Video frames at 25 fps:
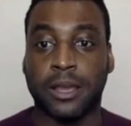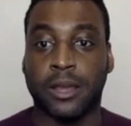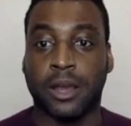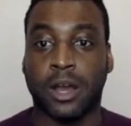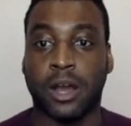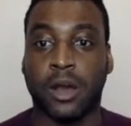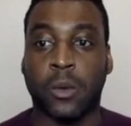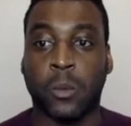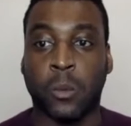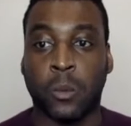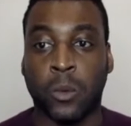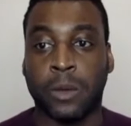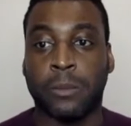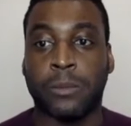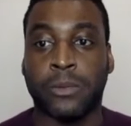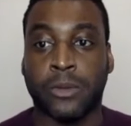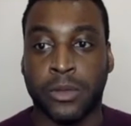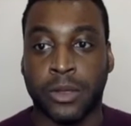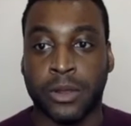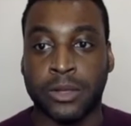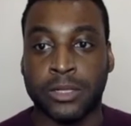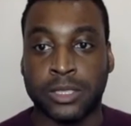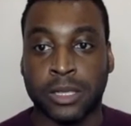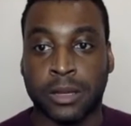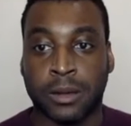1
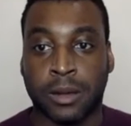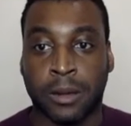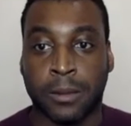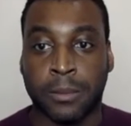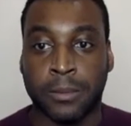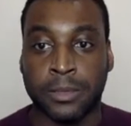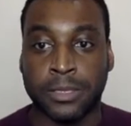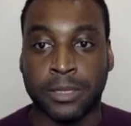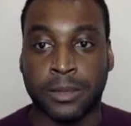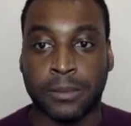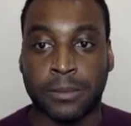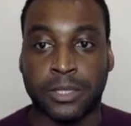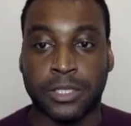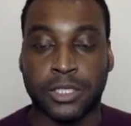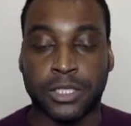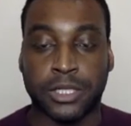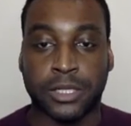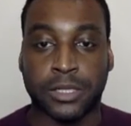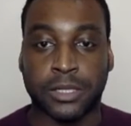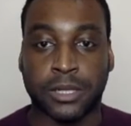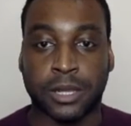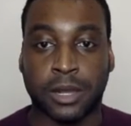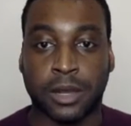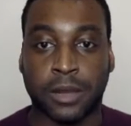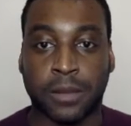million
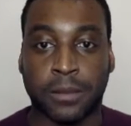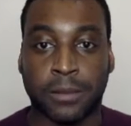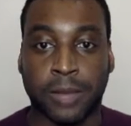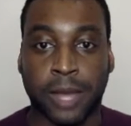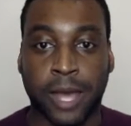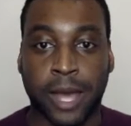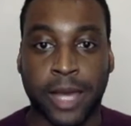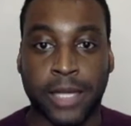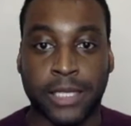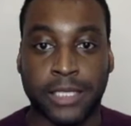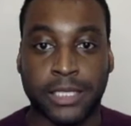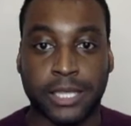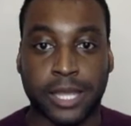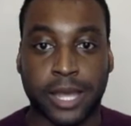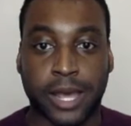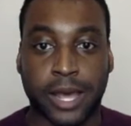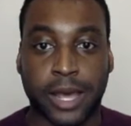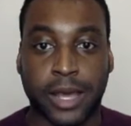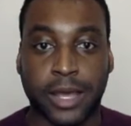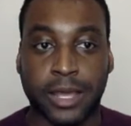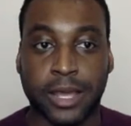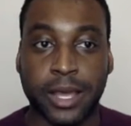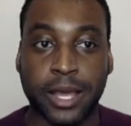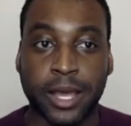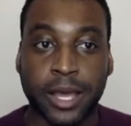submission hashtag.